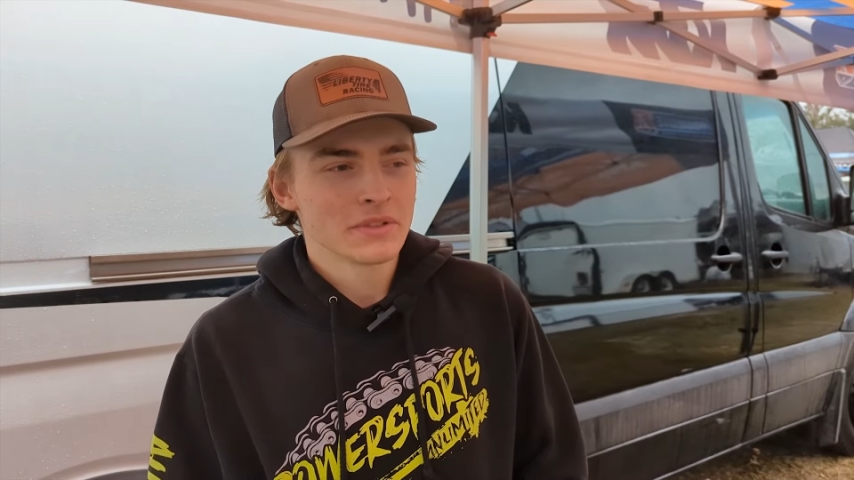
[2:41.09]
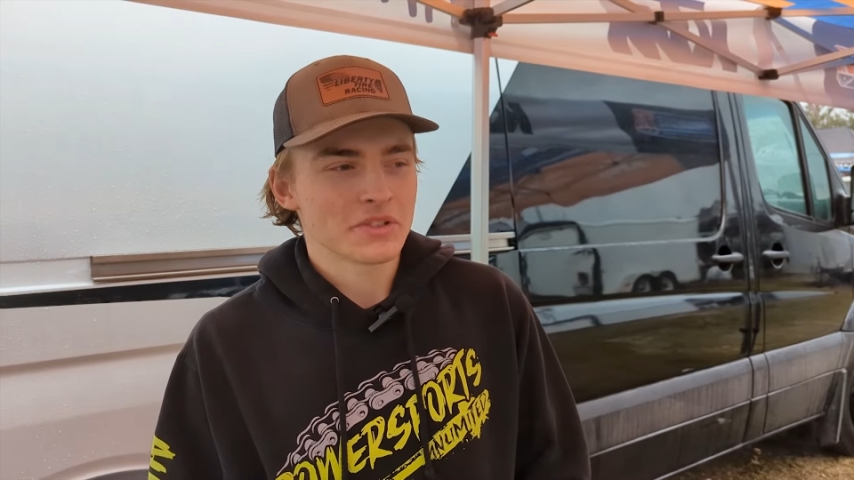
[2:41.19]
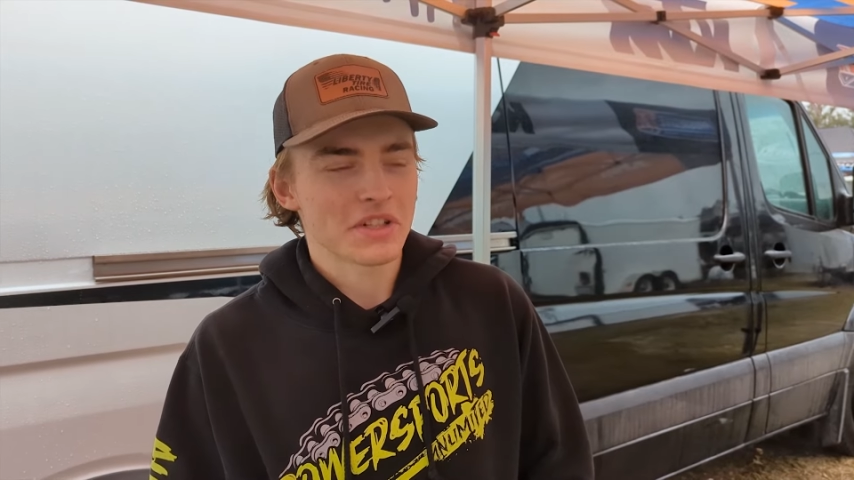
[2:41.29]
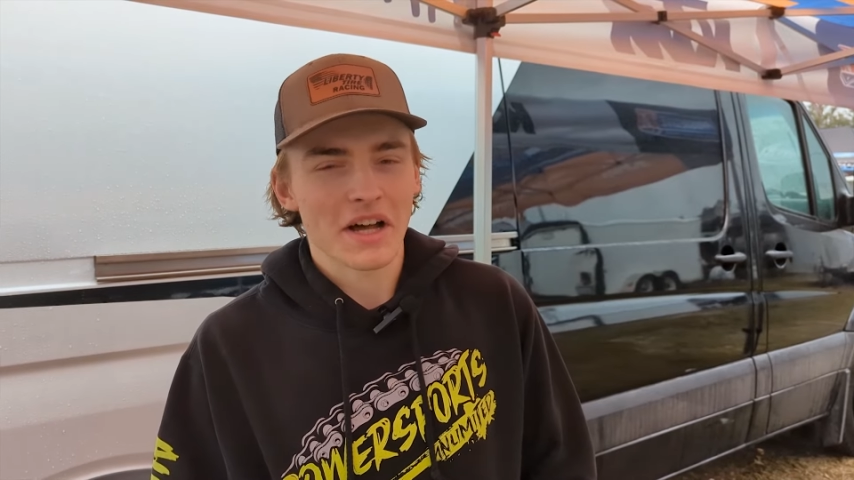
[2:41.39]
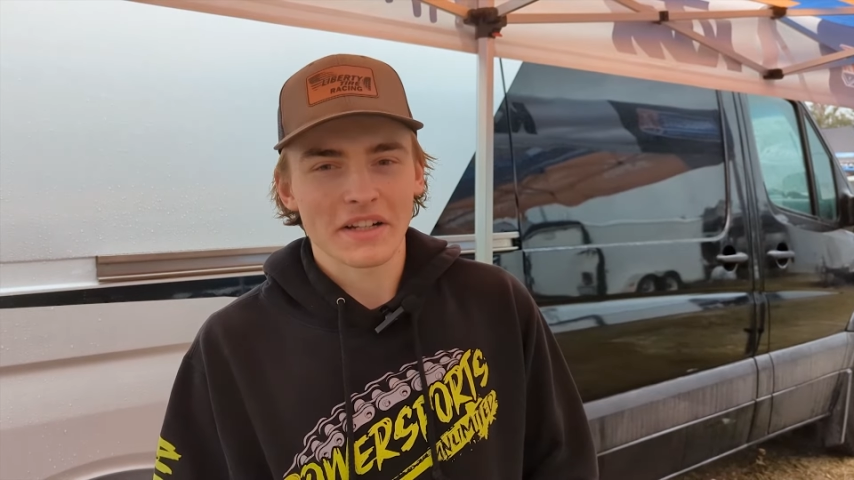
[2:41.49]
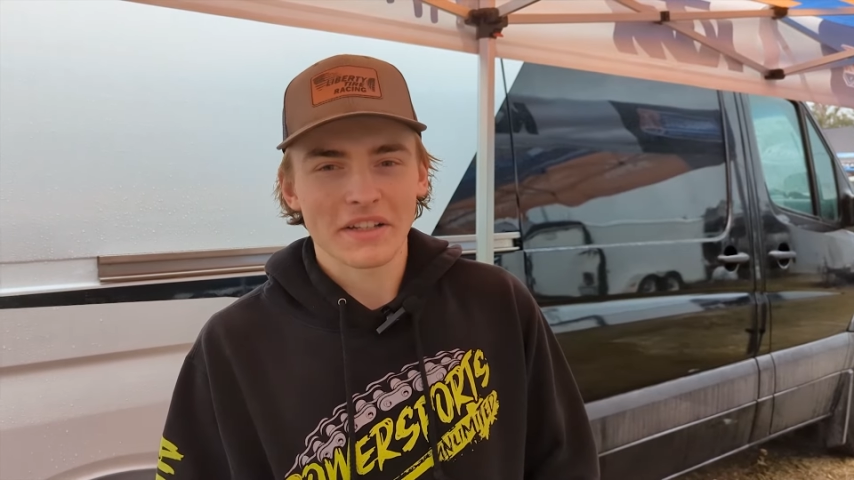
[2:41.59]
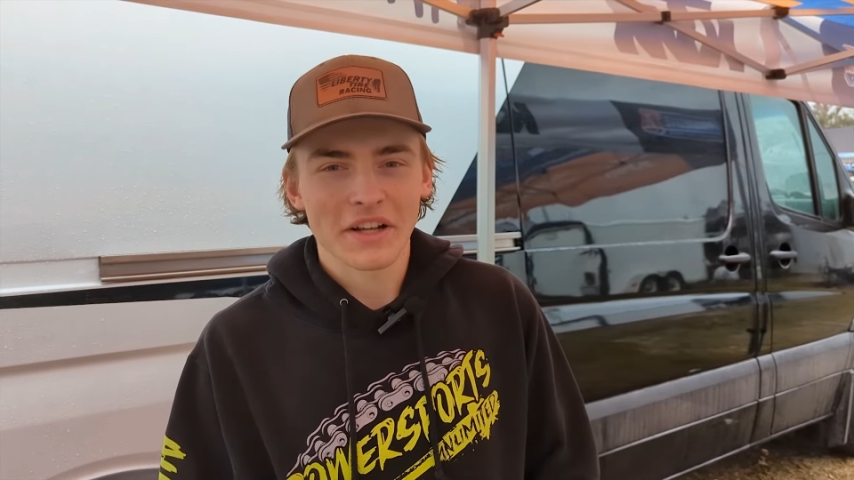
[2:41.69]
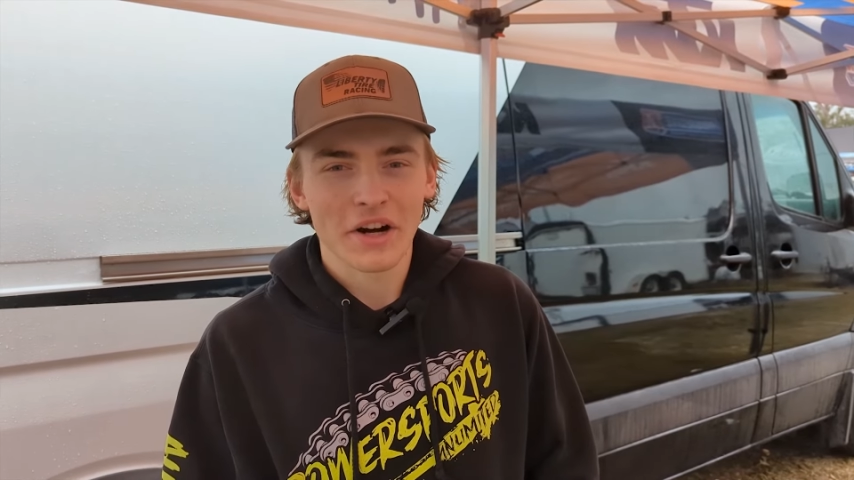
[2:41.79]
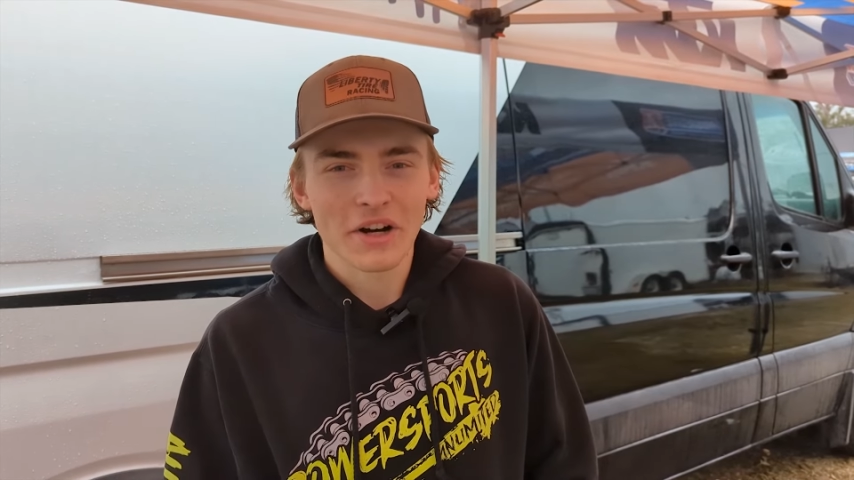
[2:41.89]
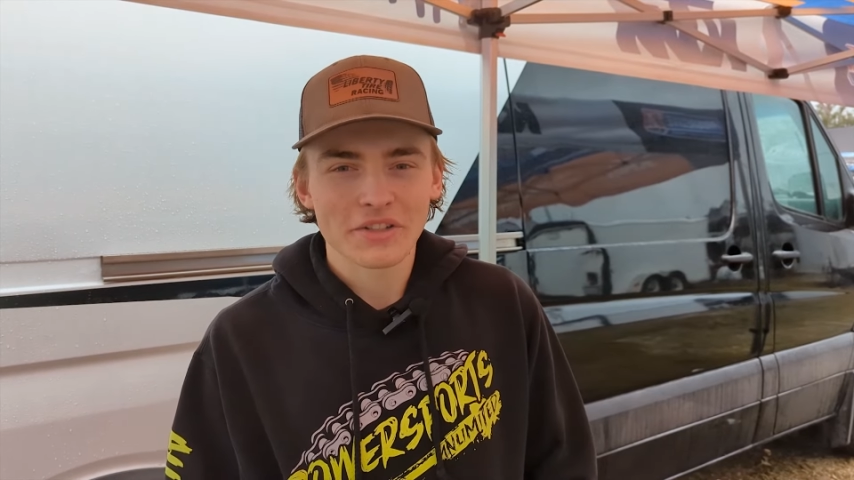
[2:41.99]
it's not in the
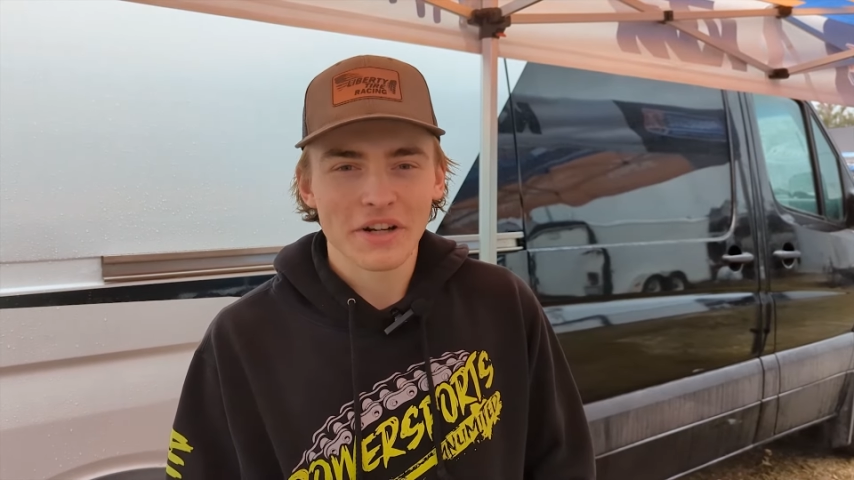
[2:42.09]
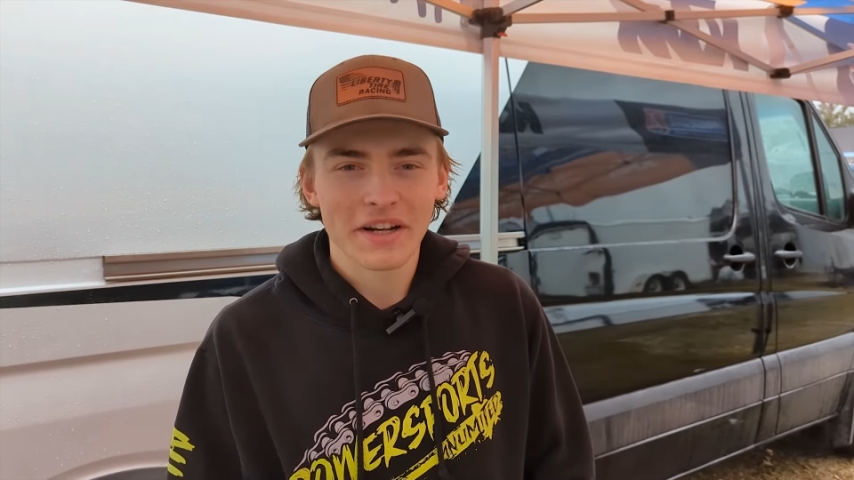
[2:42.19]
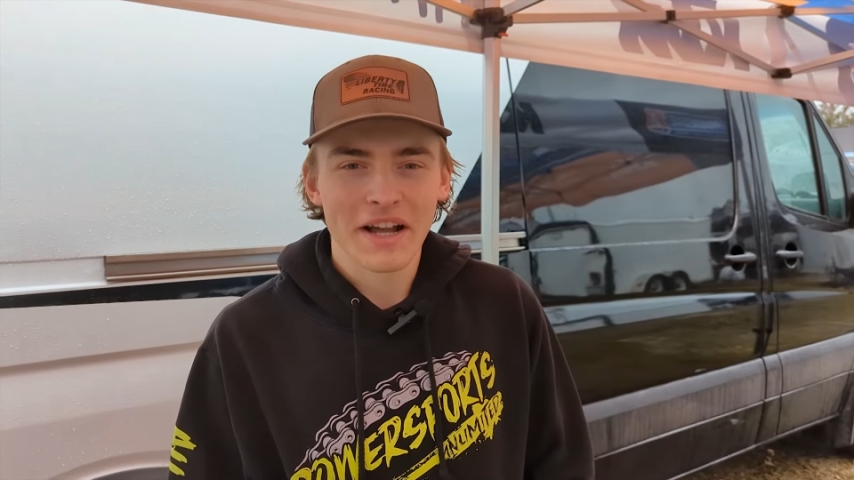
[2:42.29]
cards right